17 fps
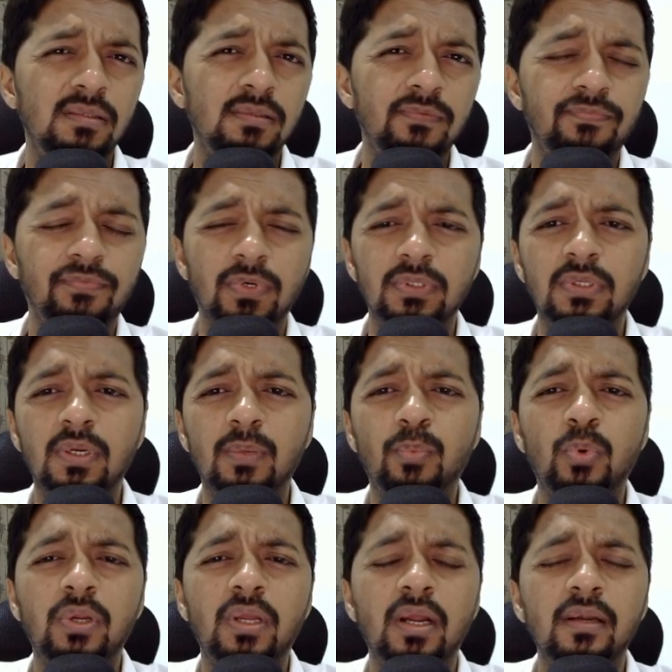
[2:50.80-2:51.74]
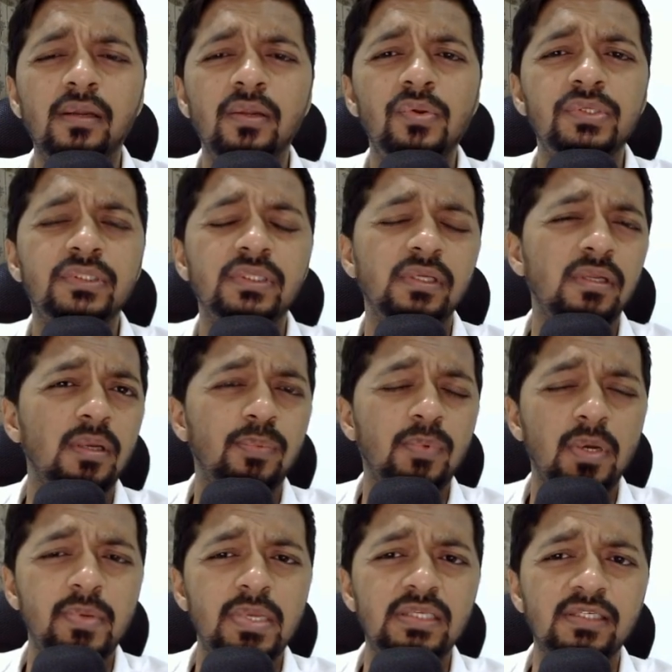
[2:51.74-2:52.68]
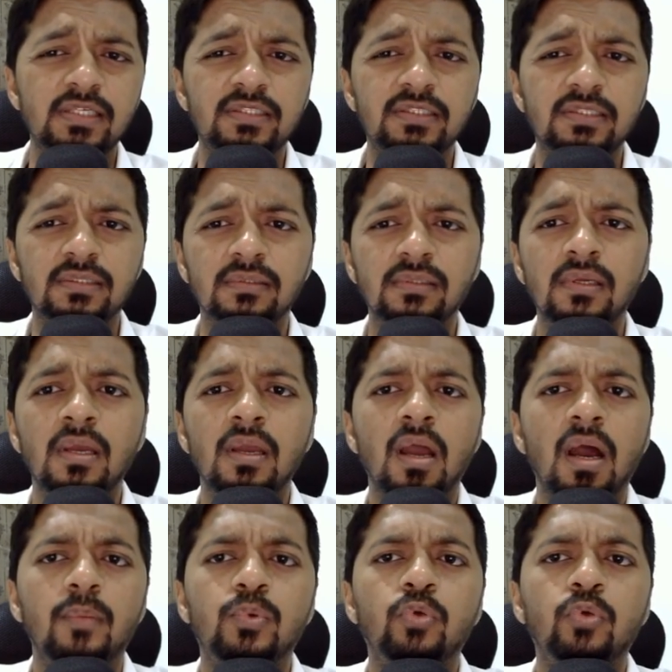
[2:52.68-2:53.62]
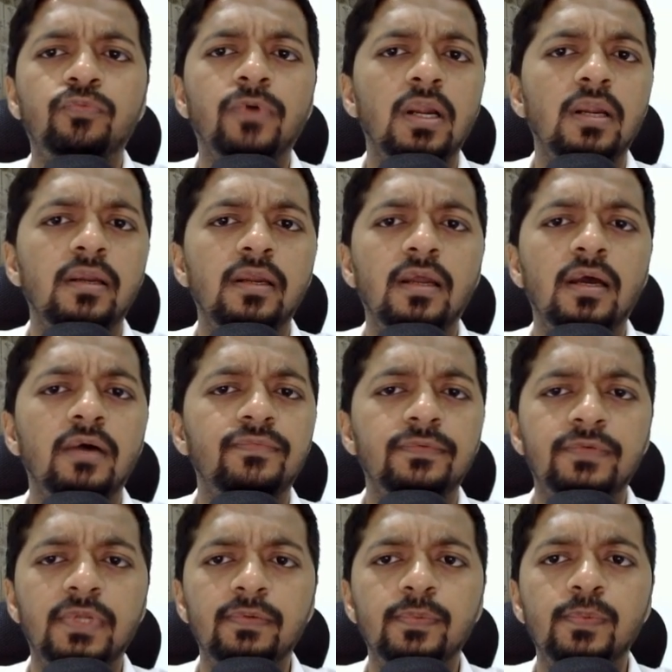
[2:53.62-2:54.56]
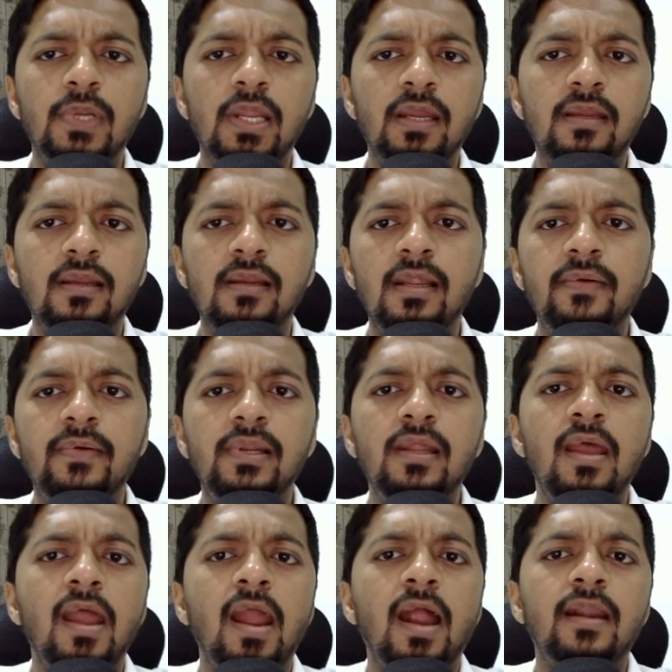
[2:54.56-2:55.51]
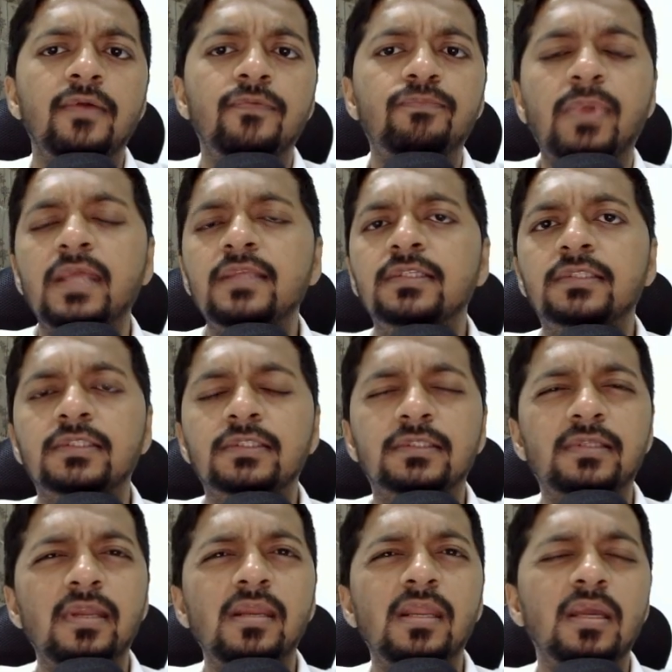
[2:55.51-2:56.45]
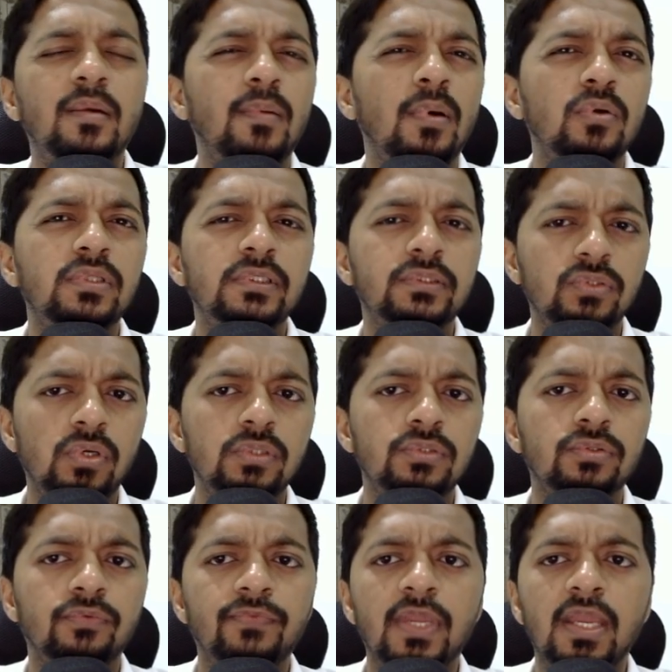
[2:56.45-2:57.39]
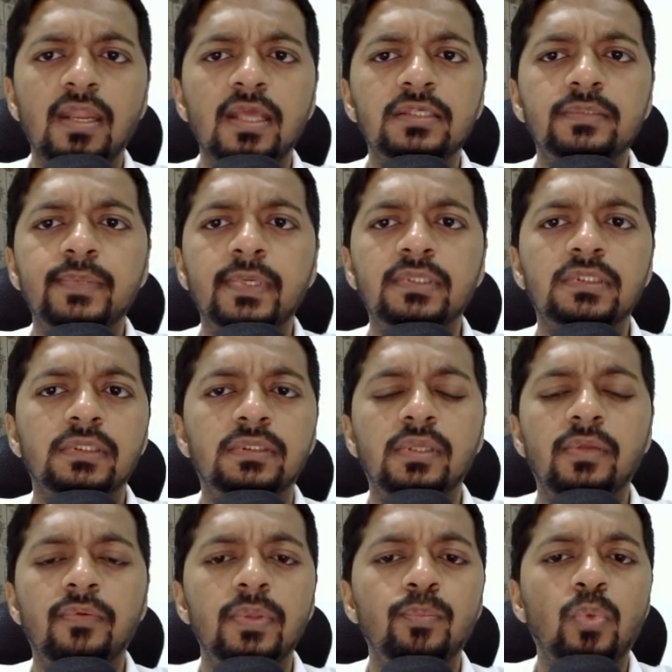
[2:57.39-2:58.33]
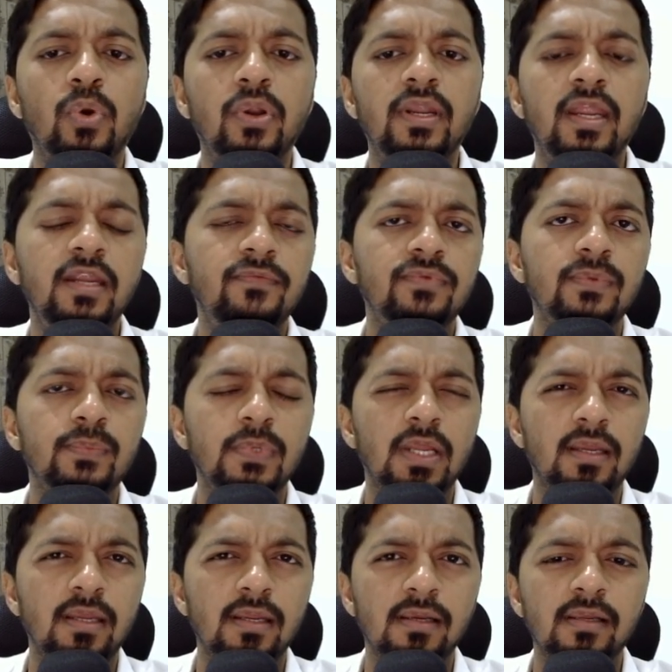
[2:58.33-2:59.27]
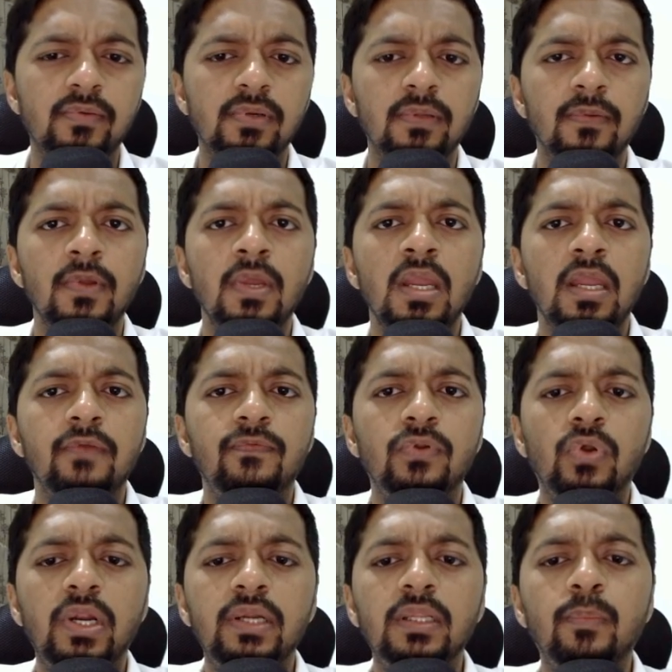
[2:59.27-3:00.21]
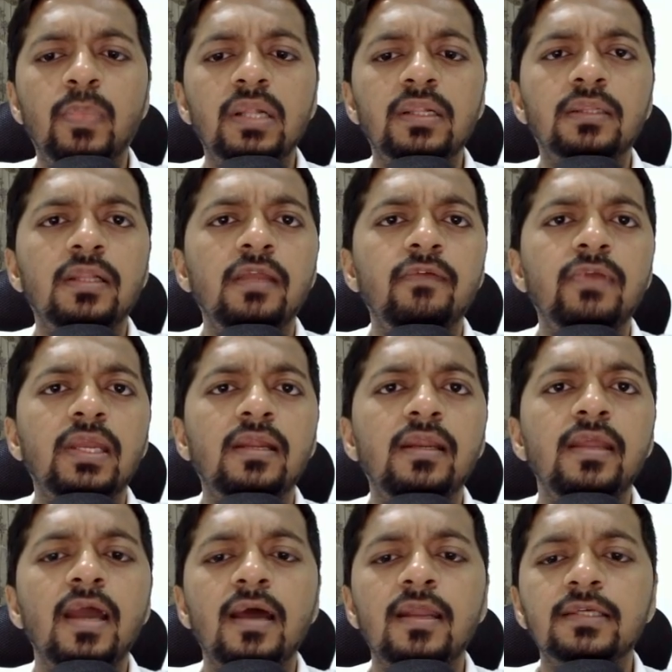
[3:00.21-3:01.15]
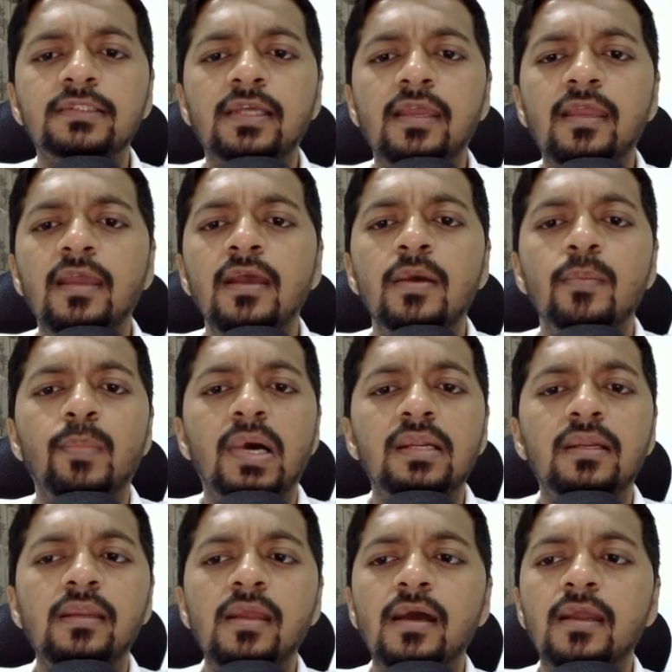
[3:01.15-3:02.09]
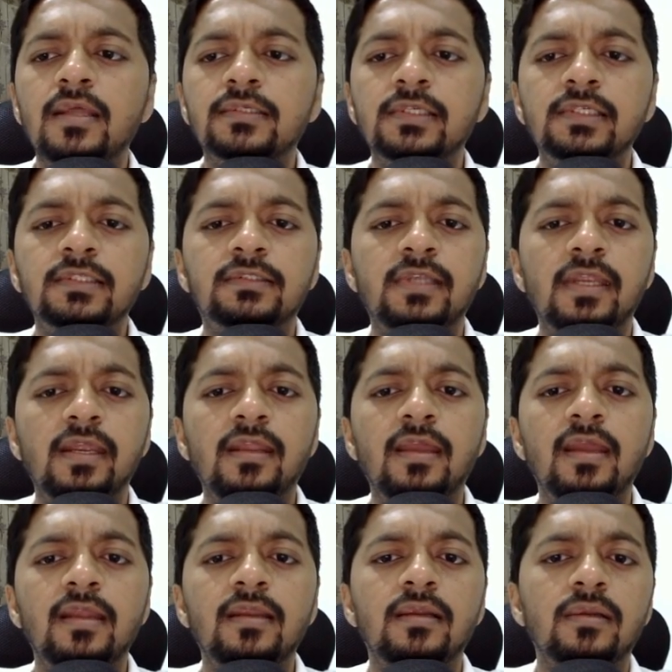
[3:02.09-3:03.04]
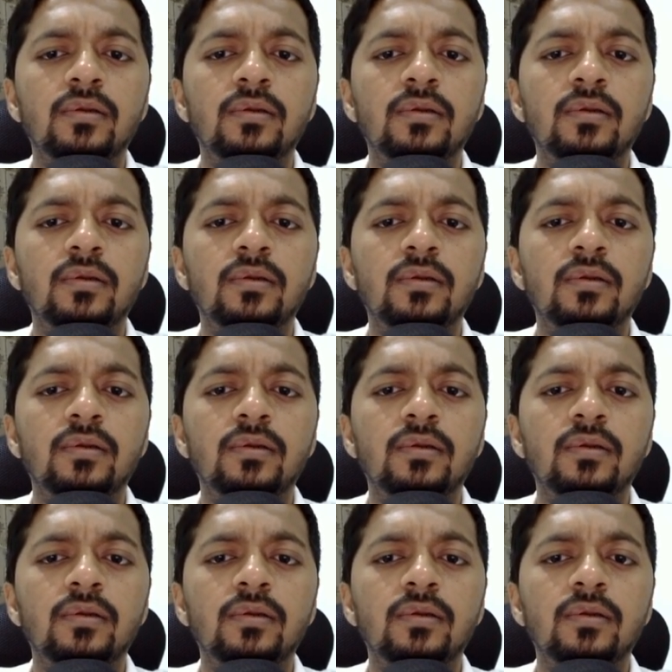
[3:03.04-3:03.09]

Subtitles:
further upward continuation in upcoming session up to 50 Fibonacci level, and if price is sustaining above this also, we can expect 61.8 Fibonacci level. If you look at the monthly RSI is trading and